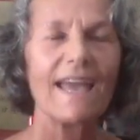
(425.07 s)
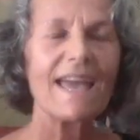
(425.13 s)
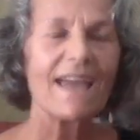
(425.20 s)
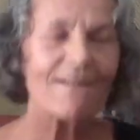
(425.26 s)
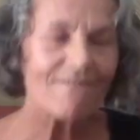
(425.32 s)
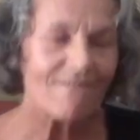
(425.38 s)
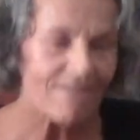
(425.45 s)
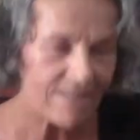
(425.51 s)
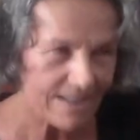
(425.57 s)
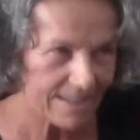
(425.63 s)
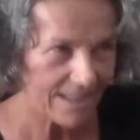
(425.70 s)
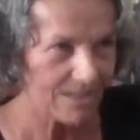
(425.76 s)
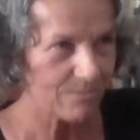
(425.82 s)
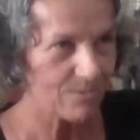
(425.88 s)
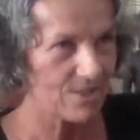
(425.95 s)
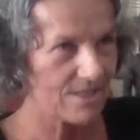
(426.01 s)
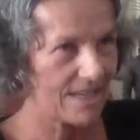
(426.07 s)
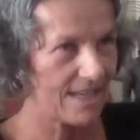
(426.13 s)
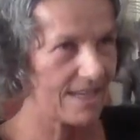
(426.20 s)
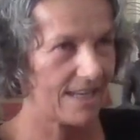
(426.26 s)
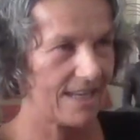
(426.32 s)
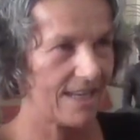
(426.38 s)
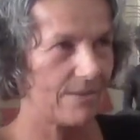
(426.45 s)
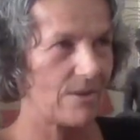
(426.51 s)
everything was
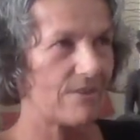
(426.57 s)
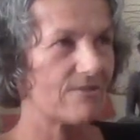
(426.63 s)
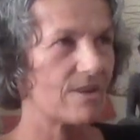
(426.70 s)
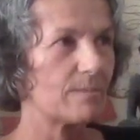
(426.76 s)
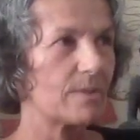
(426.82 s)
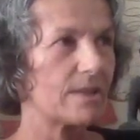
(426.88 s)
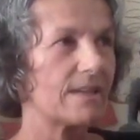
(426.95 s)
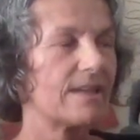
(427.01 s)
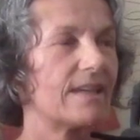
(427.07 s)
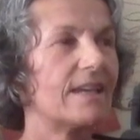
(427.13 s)
taken away from me.